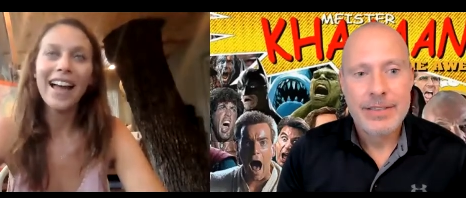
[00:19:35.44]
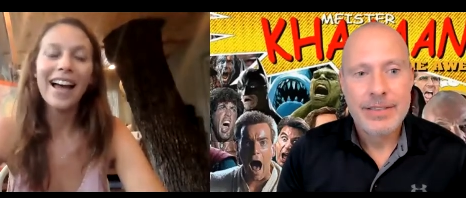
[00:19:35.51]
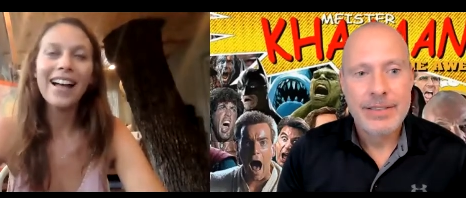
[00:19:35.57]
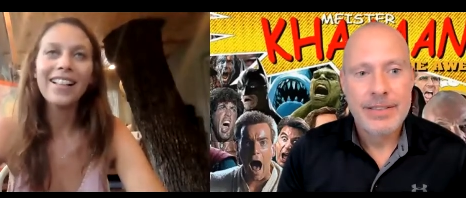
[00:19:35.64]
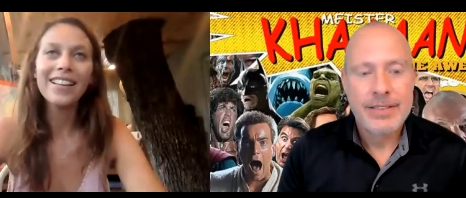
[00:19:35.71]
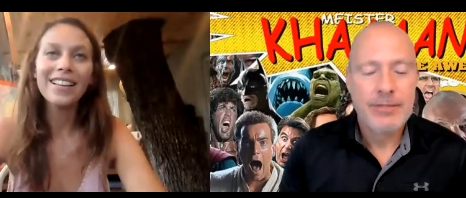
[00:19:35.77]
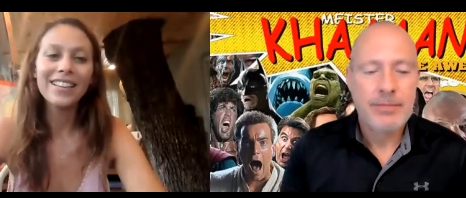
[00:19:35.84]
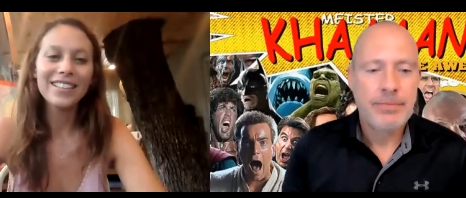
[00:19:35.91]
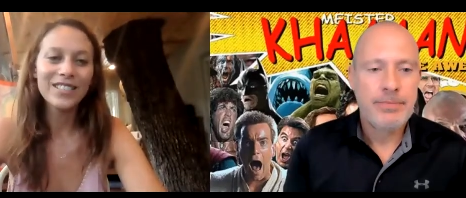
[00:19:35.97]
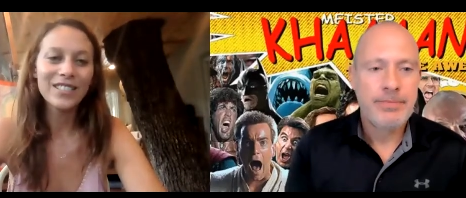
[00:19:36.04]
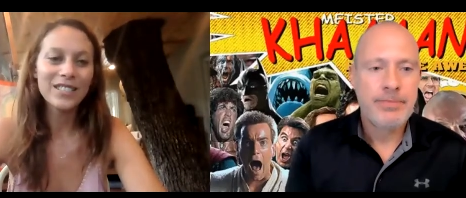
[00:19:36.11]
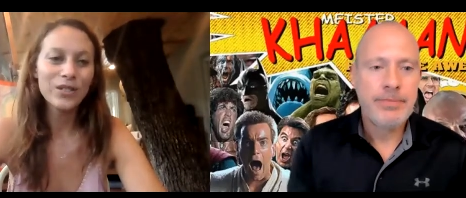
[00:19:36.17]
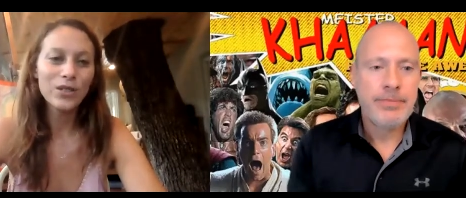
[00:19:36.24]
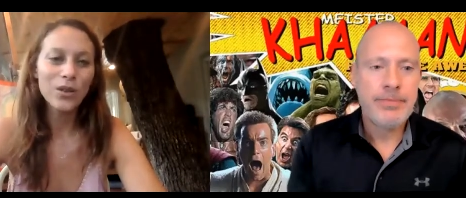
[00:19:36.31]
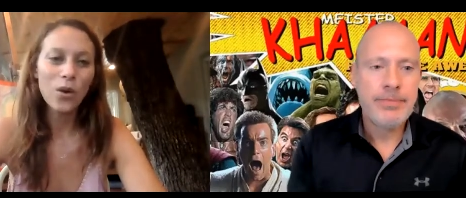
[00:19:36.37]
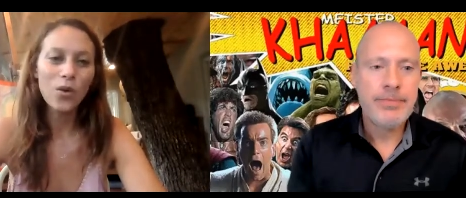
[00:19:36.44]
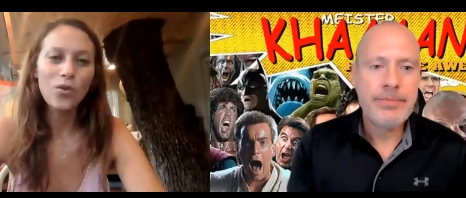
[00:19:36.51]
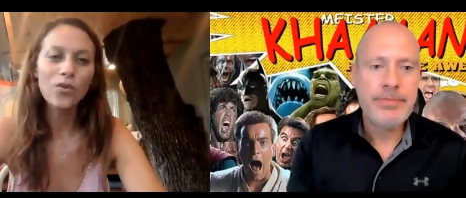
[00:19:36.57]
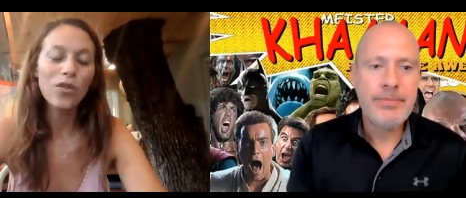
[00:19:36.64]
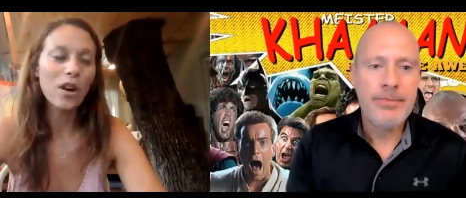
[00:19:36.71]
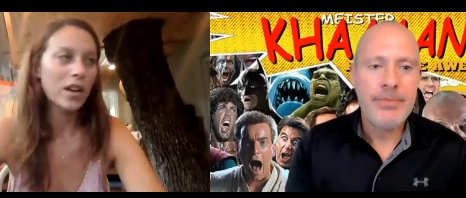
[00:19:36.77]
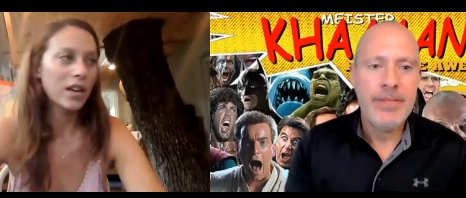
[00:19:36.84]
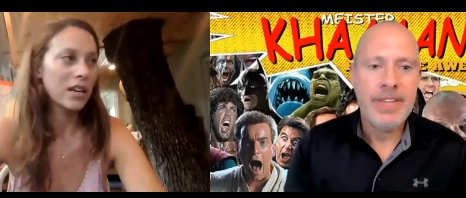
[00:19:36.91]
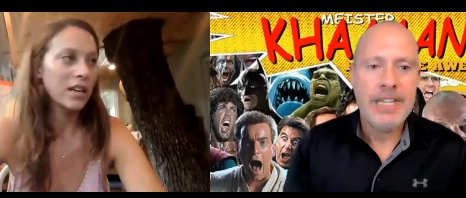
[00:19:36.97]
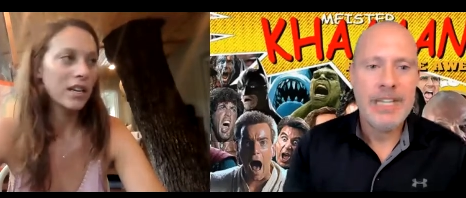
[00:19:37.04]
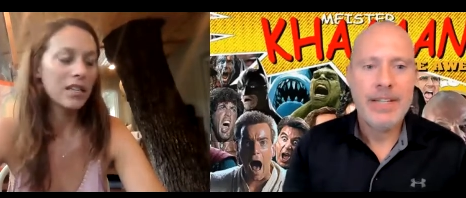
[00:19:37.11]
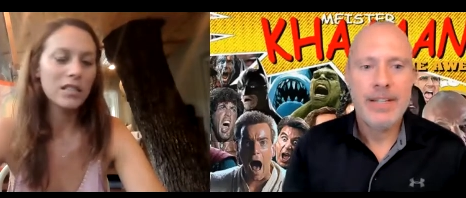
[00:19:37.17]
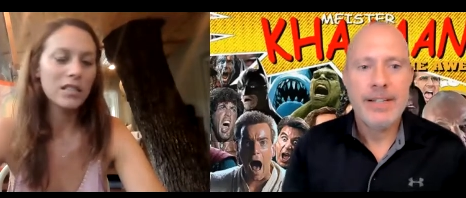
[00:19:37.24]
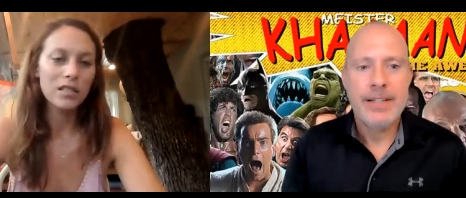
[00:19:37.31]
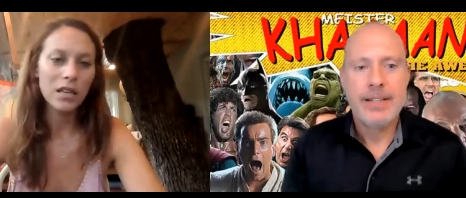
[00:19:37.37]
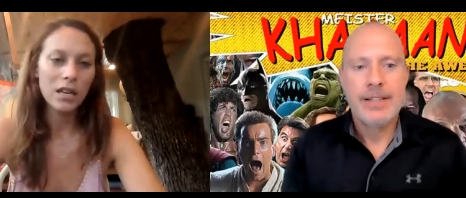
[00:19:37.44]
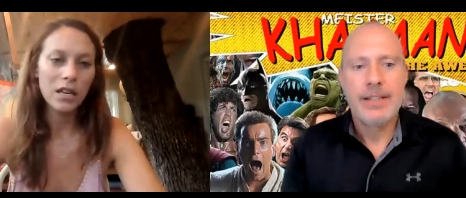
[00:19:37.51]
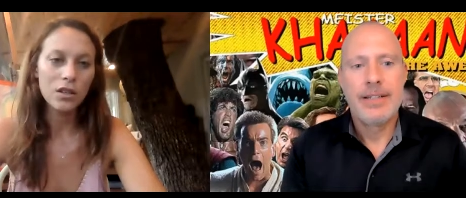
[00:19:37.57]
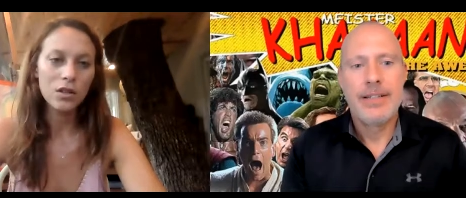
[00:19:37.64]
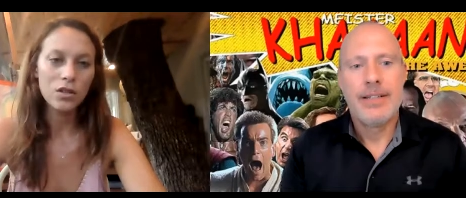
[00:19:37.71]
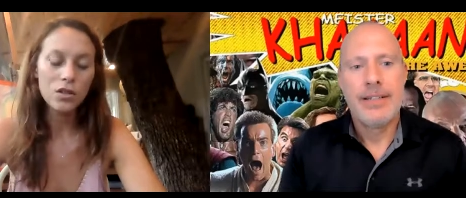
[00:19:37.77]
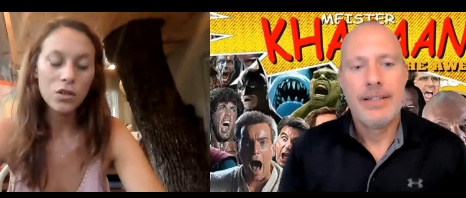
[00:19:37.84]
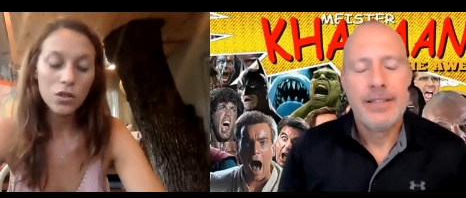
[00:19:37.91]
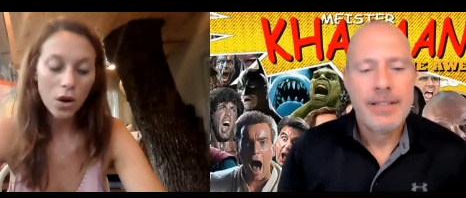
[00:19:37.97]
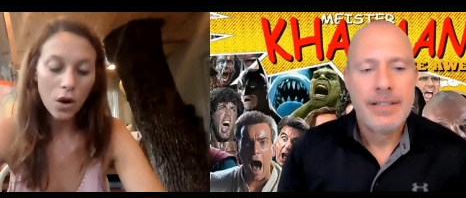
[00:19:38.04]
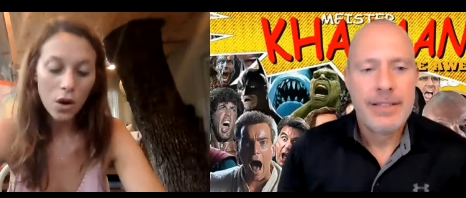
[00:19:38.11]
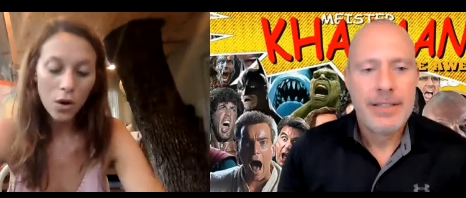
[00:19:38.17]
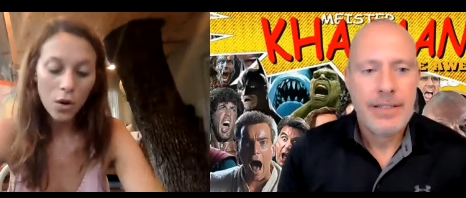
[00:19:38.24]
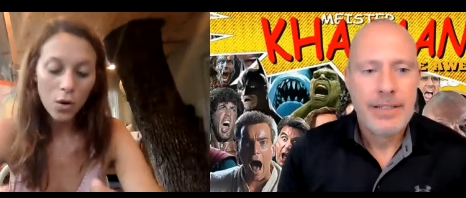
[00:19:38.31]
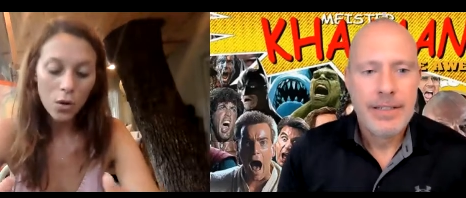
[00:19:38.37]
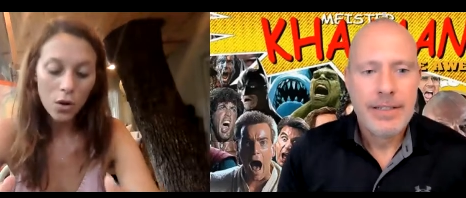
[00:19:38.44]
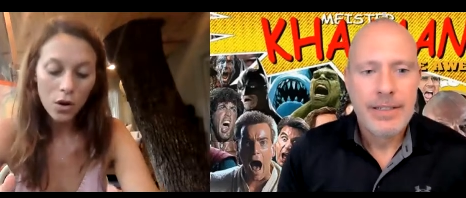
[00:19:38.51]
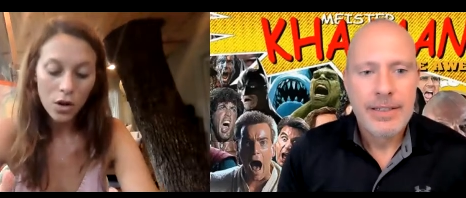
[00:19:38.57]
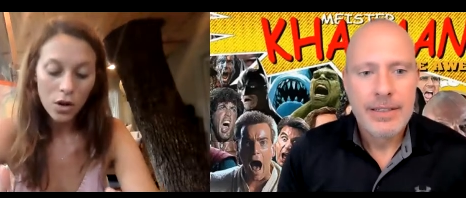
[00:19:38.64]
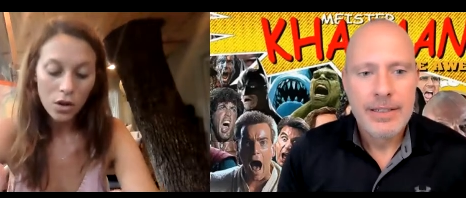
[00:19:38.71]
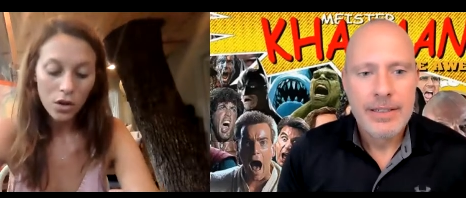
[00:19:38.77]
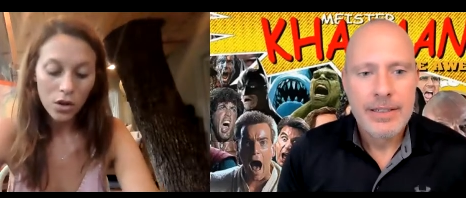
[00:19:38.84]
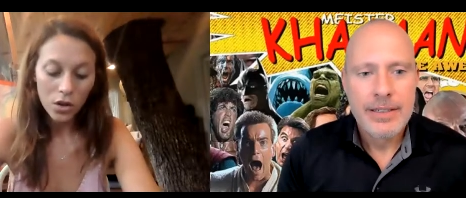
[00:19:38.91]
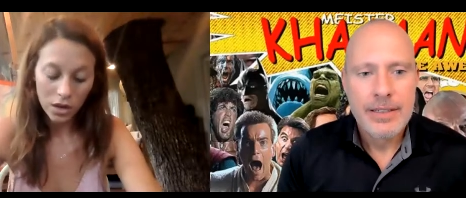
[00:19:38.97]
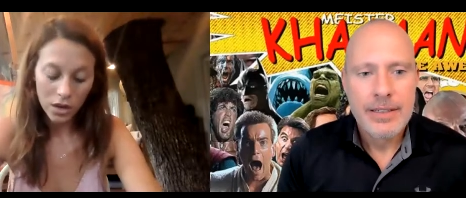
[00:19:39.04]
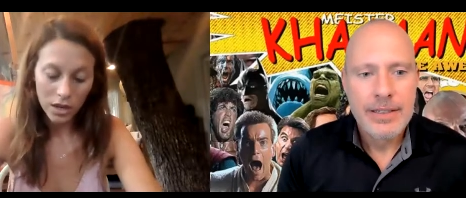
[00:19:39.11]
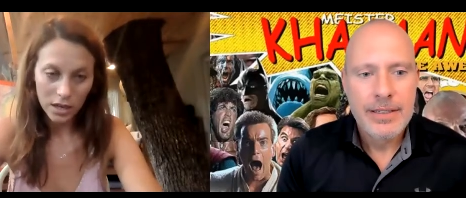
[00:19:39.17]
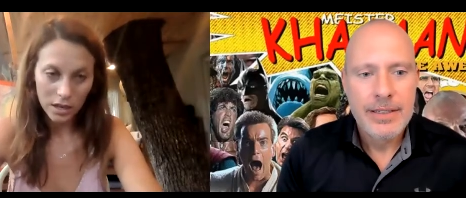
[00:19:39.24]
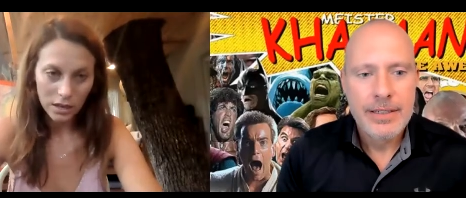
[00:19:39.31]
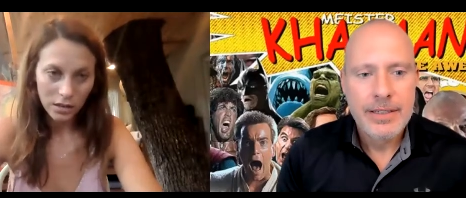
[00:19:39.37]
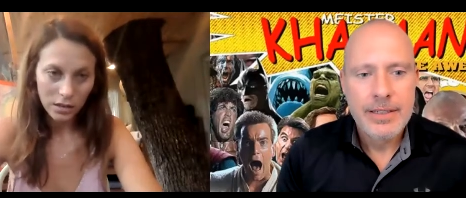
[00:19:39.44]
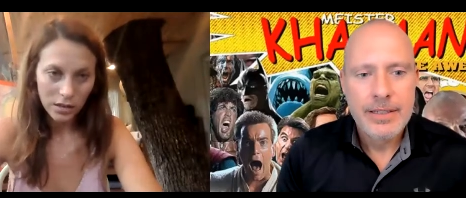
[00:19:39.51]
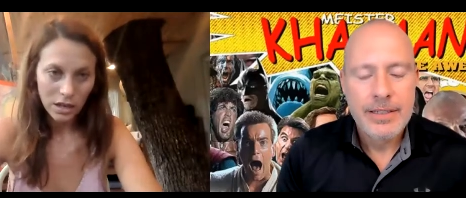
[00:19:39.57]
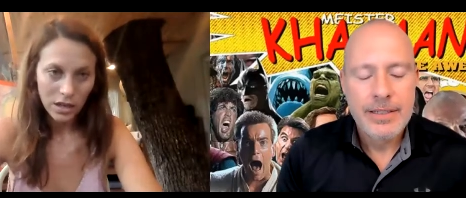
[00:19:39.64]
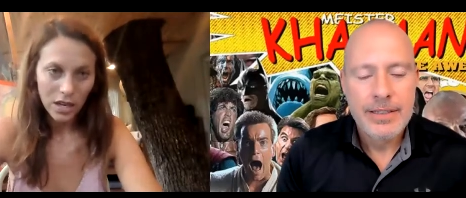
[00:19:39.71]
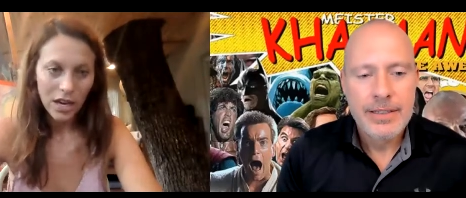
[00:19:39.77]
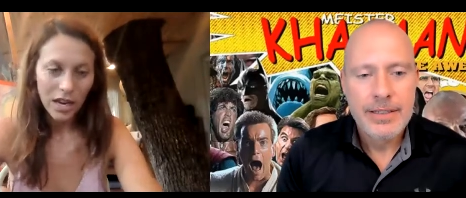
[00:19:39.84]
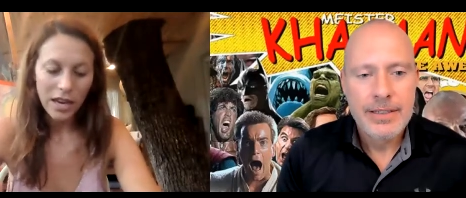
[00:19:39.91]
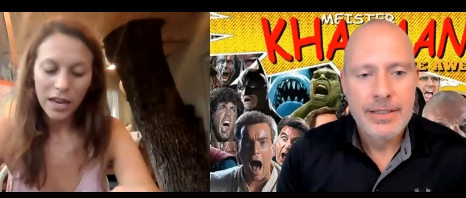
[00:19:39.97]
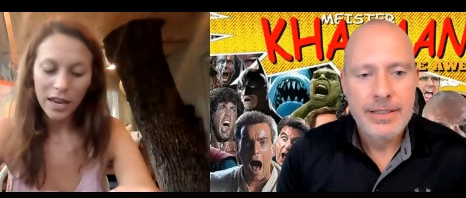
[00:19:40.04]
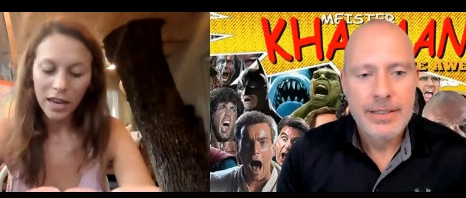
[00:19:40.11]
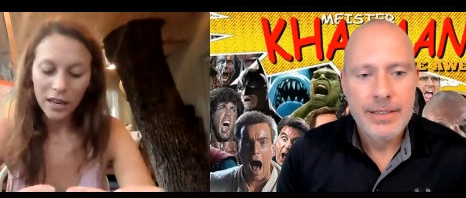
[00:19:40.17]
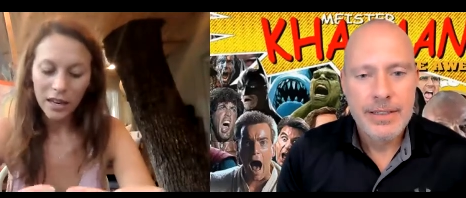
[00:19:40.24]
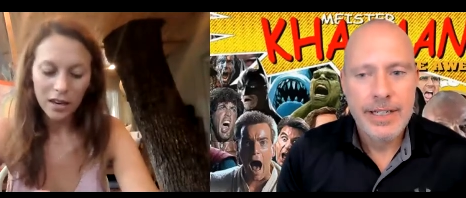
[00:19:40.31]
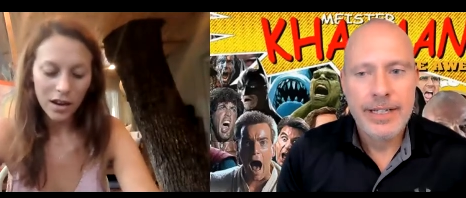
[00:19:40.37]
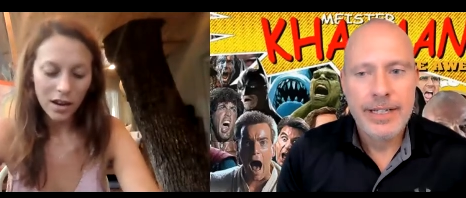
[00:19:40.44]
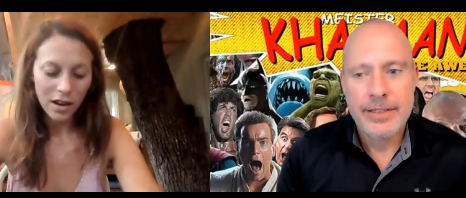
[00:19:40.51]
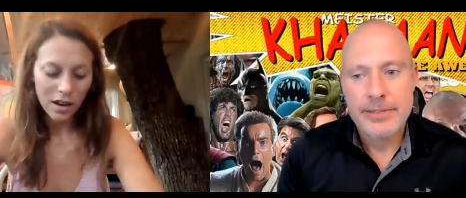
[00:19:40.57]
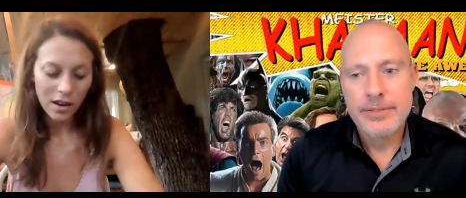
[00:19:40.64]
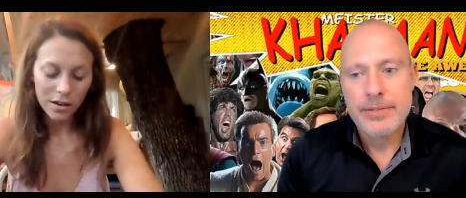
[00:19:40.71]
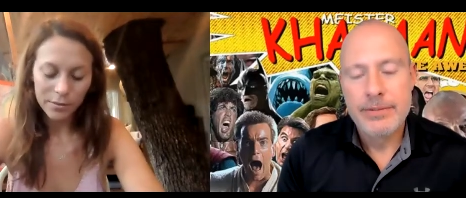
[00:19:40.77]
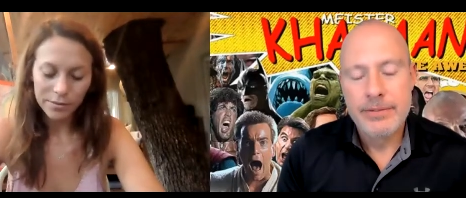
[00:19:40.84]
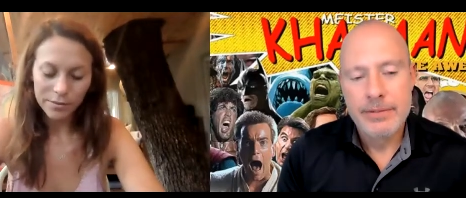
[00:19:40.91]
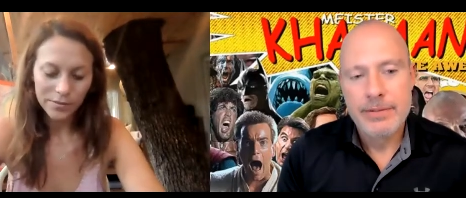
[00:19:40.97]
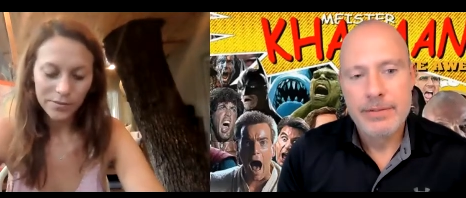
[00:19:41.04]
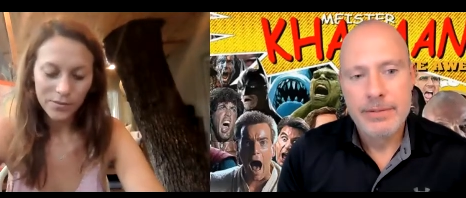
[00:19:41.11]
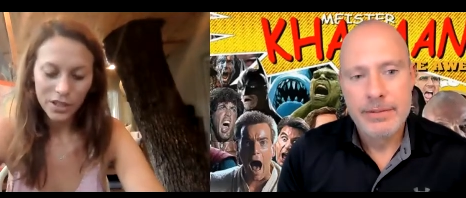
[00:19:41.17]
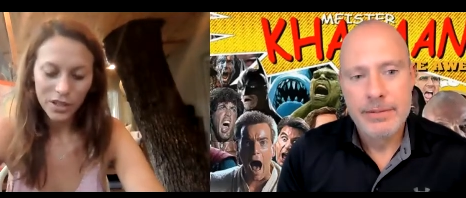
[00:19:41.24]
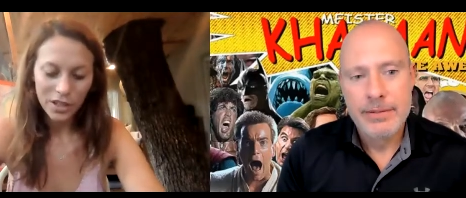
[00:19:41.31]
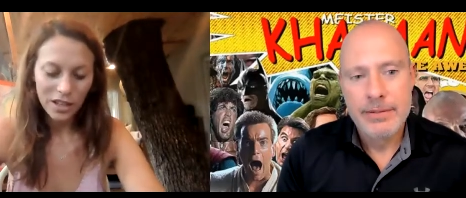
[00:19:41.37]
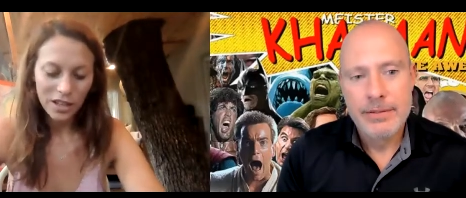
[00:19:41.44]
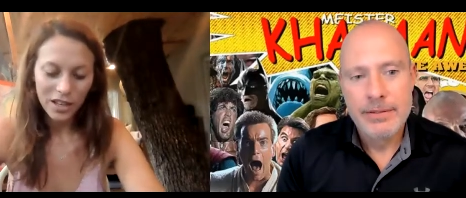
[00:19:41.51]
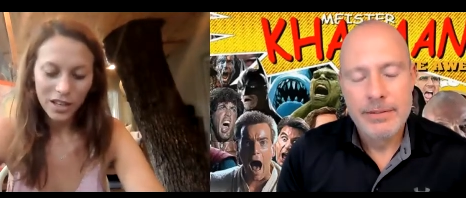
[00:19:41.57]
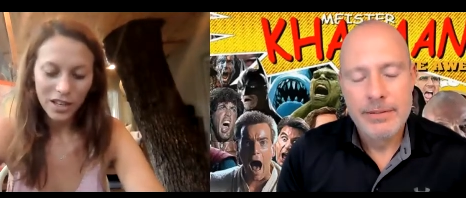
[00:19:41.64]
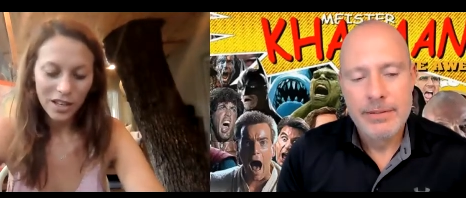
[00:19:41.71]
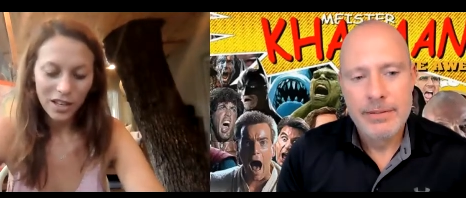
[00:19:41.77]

Speaker 1: Alan is so fun. He's he's so good, and um, yeah.